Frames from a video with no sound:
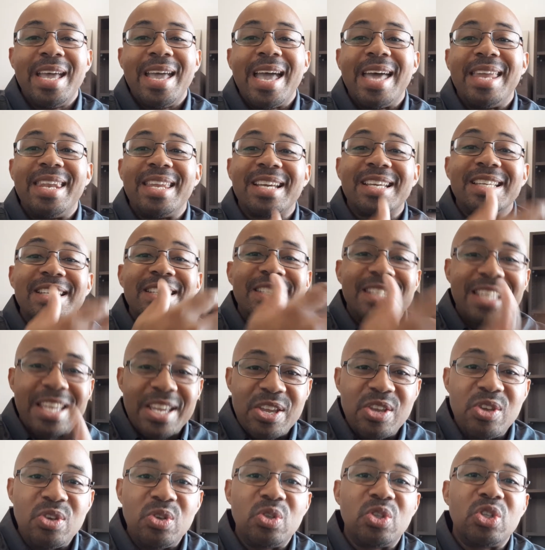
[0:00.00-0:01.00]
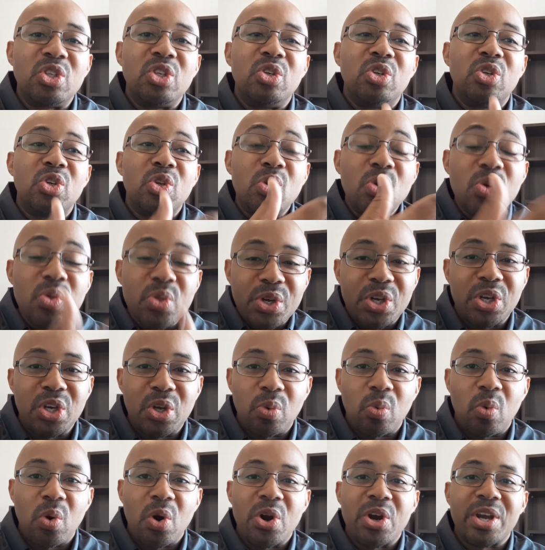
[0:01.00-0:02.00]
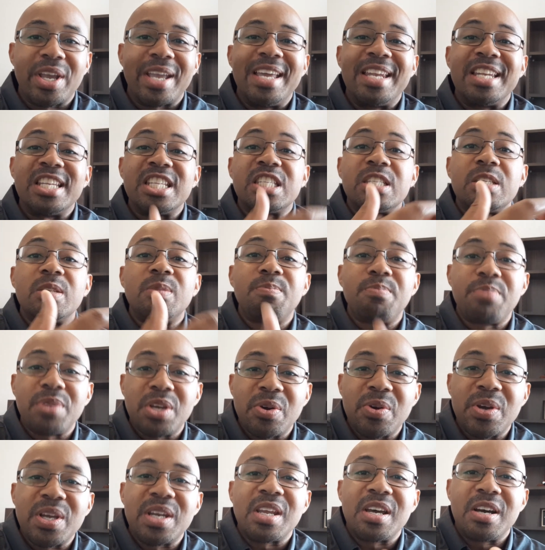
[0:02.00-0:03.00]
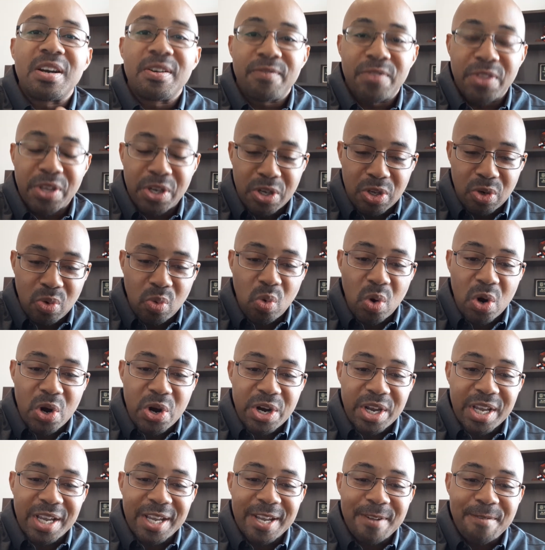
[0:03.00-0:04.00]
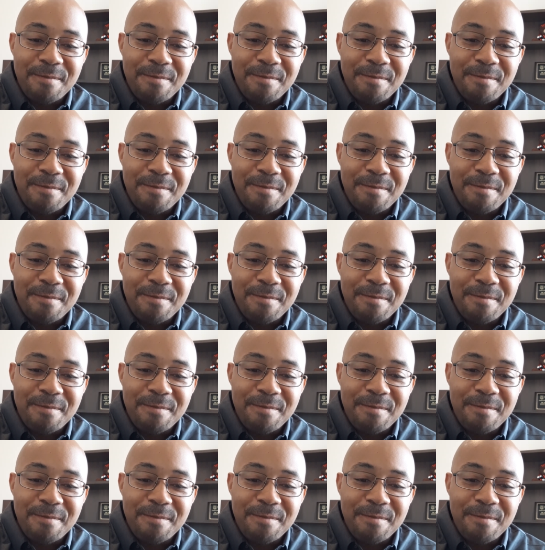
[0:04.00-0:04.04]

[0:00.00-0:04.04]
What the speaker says: and to continue to do the good work in the spirit of the good work